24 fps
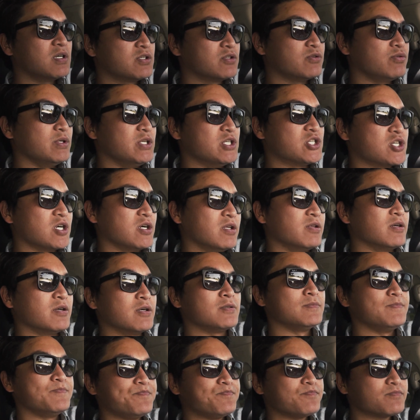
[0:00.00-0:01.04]
to each other,
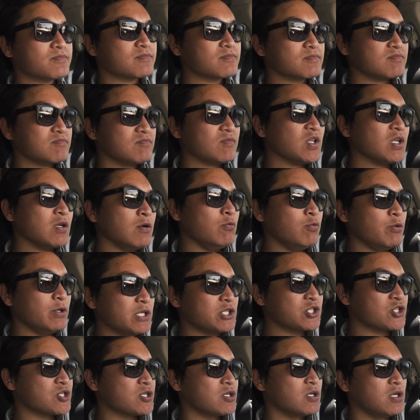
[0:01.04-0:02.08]

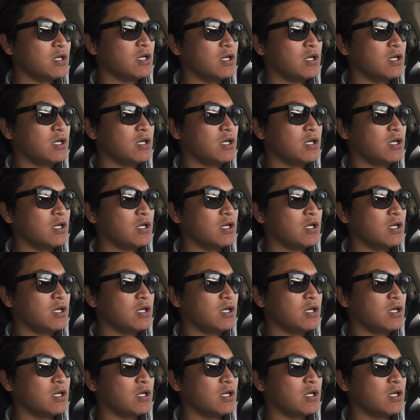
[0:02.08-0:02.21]
which